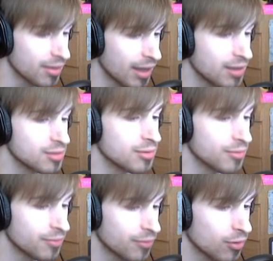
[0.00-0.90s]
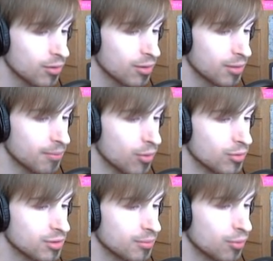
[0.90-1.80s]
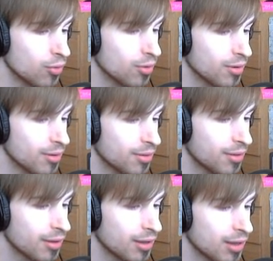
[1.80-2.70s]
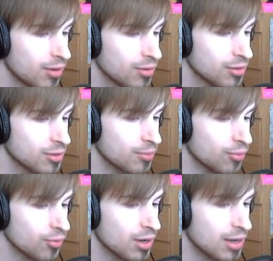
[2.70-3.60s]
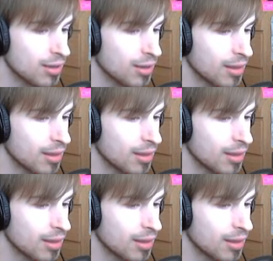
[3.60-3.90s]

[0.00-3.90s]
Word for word: That is the most important thing here is to breathe,